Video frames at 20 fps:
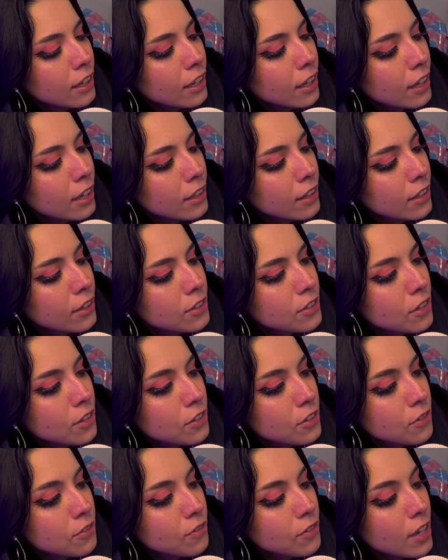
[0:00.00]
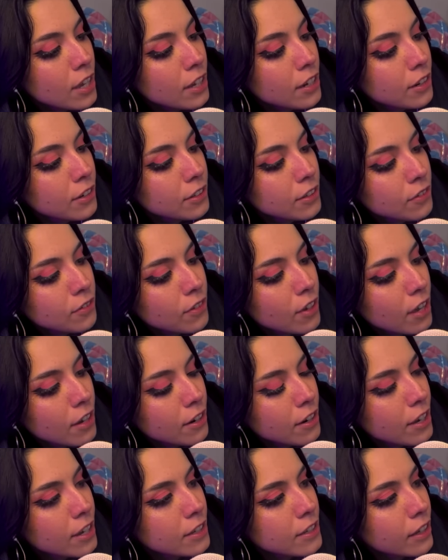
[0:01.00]
and there's also fire, and the
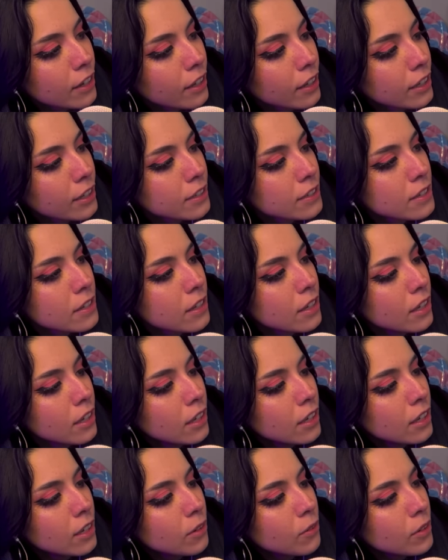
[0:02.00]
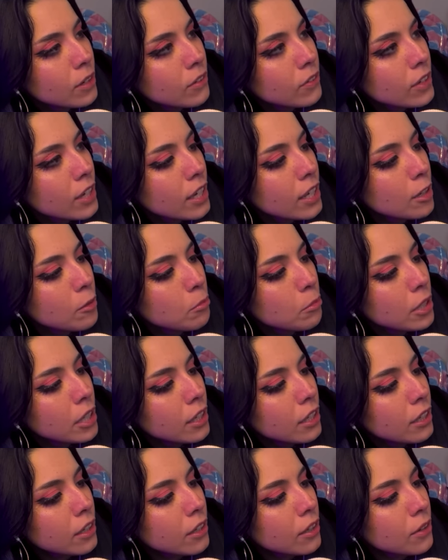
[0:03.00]
fire has eyes. We've got a
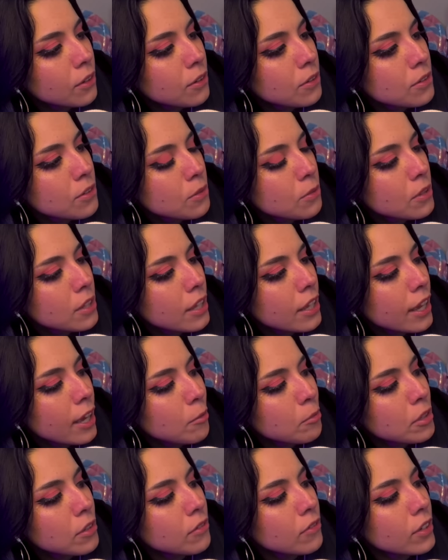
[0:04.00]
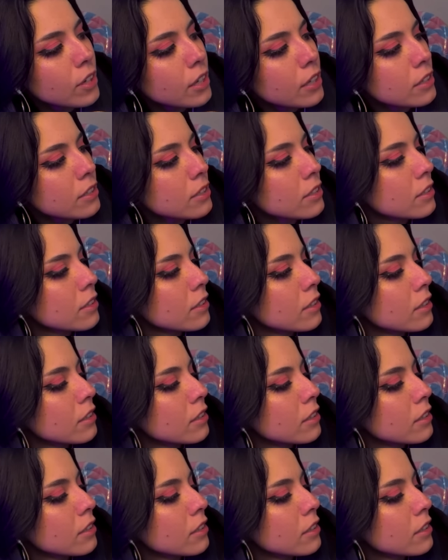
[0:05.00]
pink ghost with a happy face.